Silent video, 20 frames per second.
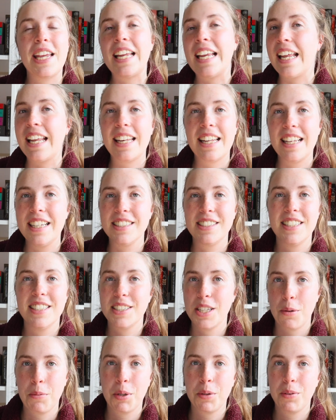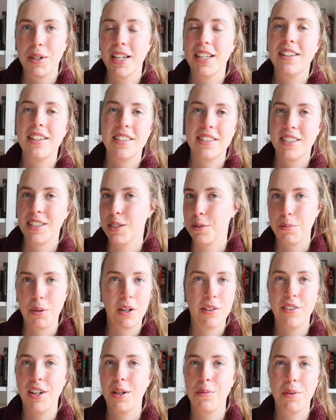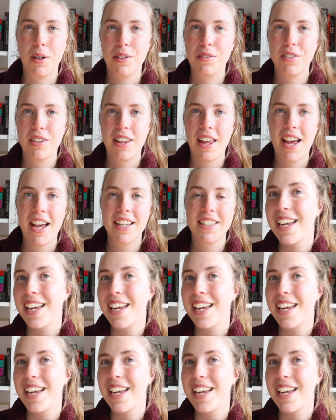an easy summer read, this is a perfect book for that.